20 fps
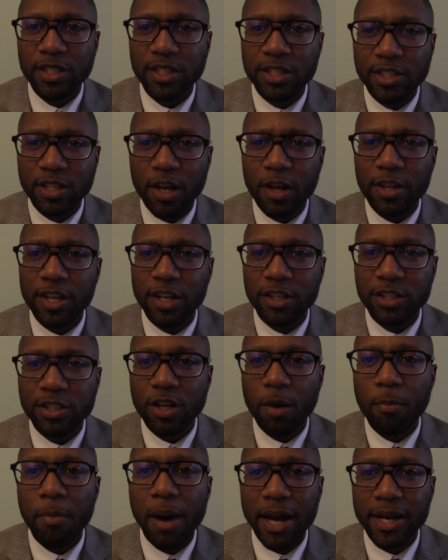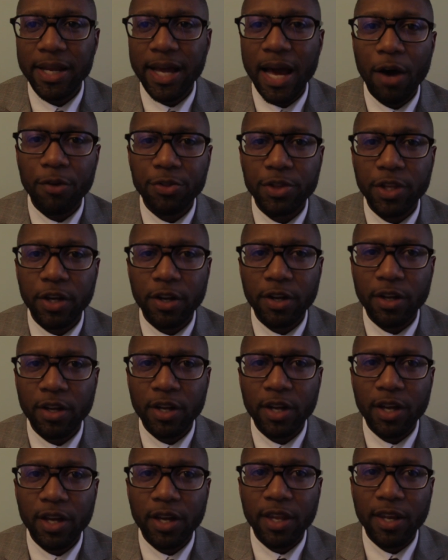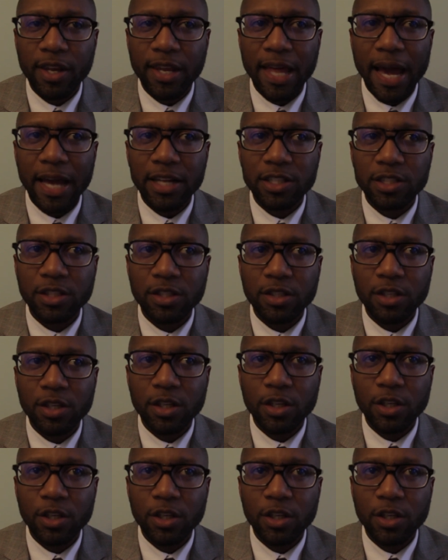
So there's somebody out there that's